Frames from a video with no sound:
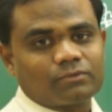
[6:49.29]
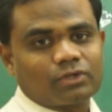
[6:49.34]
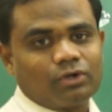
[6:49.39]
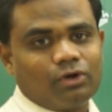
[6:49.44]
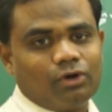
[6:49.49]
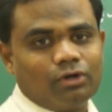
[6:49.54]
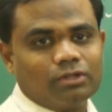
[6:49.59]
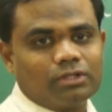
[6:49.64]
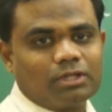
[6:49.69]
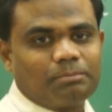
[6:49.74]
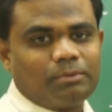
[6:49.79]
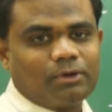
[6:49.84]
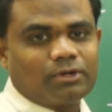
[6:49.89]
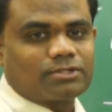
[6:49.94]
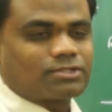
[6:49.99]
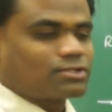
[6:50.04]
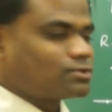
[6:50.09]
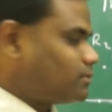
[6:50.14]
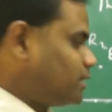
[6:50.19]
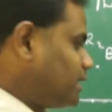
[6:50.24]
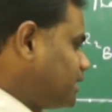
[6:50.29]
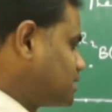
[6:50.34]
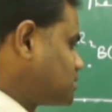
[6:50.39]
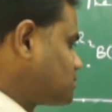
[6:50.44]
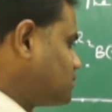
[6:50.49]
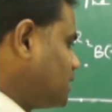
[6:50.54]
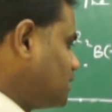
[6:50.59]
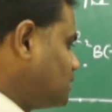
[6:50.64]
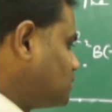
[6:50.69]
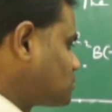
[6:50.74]
All the positive x
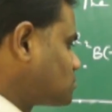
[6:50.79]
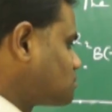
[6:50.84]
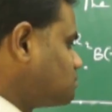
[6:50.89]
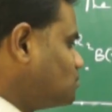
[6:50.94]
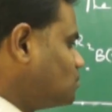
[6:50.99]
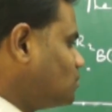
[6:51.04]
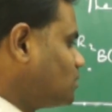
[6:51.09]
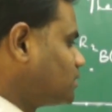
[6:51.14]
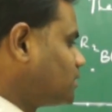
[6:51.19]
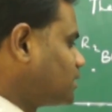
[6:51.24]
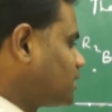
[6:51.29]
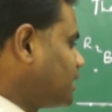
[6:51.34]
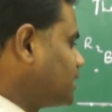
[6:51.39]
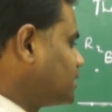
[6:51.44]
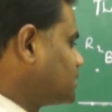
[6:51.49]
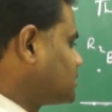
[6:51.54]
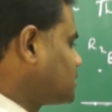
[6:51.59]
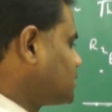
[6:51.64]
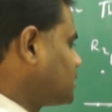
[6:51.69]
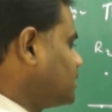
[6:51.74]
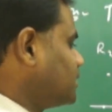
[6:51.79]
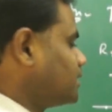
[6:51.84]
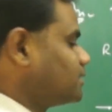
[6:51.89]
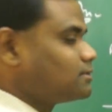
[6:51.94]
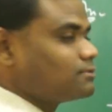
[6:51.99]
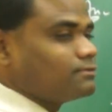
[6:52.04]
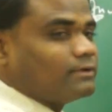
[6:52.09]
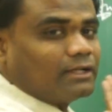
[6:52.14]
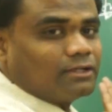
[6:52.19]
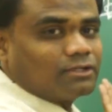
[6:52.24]
values move on the right and
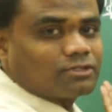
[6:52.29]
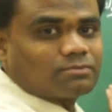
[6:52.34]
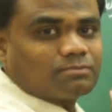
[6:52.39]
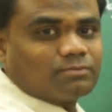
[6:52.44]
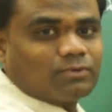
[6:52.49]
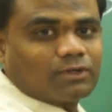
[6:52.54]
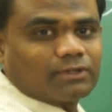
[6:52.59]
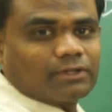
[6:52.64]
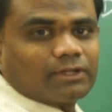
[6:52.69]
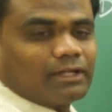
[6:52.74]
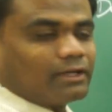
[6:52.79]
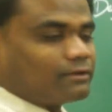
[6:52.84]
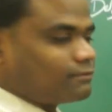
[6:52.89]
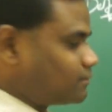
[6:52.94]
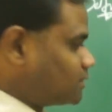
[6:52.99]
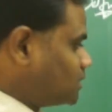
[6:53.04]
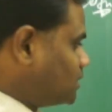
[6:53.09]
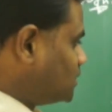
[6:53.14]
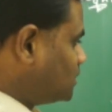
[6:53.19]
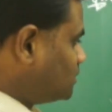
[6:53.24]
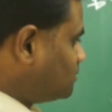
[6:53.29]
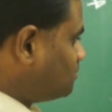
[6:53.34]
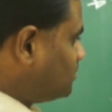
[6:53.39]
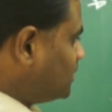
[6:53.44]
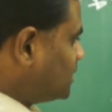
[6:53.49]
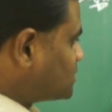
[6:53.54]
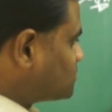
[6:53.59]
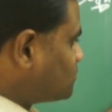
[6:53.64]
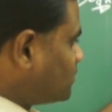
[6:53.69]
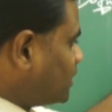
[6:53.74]
negative values move on the left,
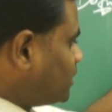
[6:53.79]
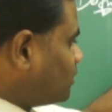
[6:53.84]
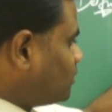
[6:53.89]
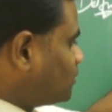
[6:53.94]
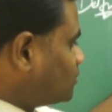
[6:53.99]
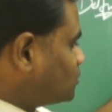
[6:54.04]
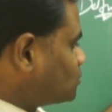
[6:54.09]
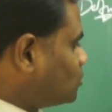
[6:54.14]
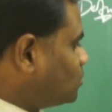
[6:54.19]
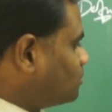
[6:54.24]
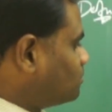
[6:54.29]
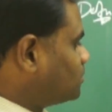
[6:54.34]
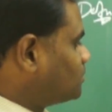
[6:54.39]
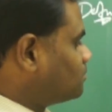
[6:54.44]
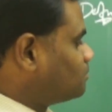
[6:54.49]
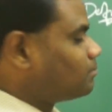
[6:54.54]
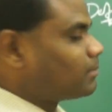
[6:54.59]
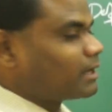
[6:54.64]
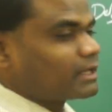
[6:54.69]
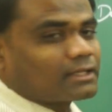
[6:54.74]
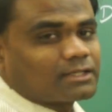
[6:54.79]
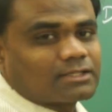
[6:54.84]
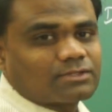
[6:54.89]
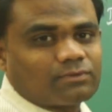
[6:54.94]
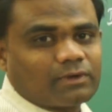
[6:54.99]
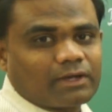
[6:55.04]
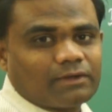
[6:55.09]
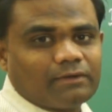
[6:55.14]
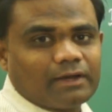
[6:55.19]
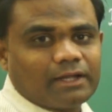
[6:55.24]
plus y on top, minus
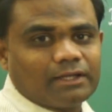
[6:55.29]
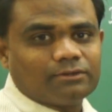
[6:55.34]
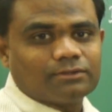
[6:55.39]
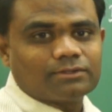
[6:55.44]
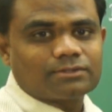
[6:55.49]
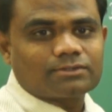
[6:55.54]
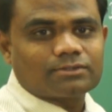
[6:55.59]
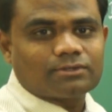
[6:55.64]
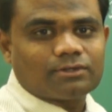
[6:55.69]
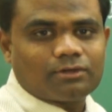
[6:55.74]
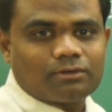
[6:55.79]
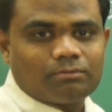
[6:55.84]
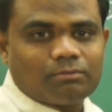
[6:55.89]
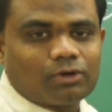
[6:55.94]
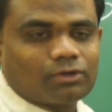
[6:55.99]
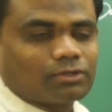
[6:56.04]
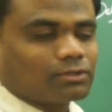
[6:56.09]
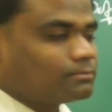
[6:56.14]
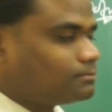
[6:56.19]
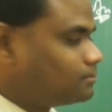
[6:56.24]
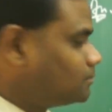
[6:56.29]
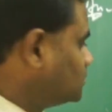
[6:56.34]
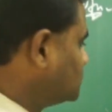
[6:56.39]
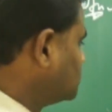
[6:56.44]
y values on bottom.